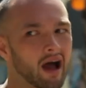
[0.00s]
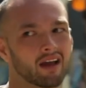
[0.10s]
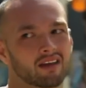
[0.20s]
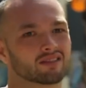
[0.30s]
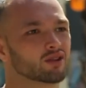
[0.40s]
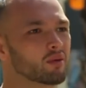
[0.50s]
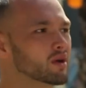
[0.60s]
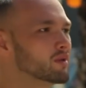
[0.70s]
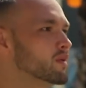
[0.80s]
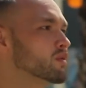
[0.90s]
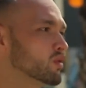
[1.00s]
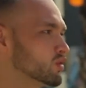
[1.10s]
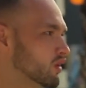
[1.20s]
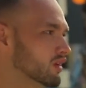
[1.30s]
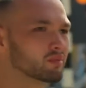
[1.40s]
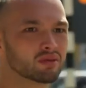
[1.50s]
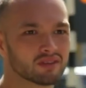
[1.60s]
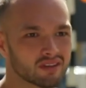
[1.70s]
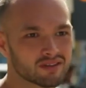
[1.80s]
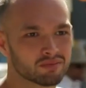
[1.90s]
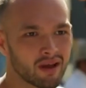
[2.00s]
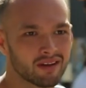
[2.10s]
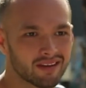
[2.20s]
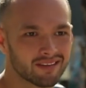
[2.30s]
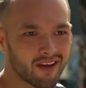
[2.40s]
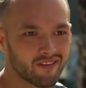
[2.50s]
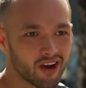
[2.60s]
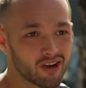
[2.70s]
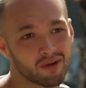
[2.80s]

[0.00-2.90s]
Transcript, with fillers: I guess not many people would want to put this place in their video